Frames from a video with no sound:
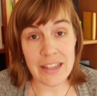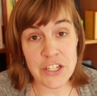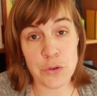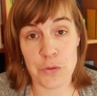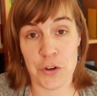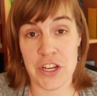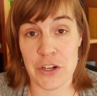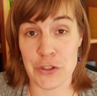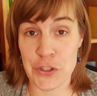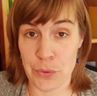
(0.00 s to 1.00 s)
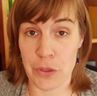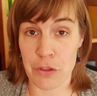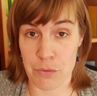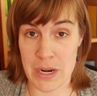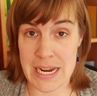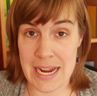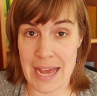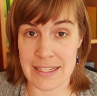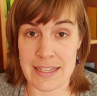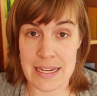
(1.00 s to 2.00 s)
I like to refer to years two and three
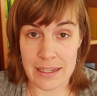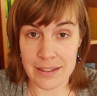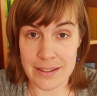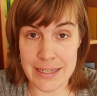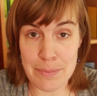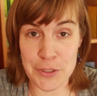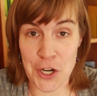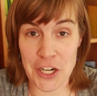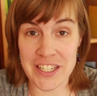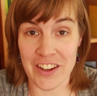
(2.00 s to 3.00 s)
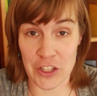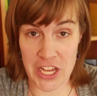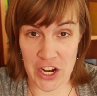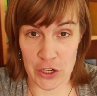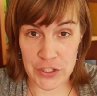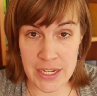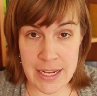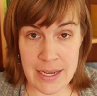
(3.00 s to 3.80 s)
as the deep dark tunnel years.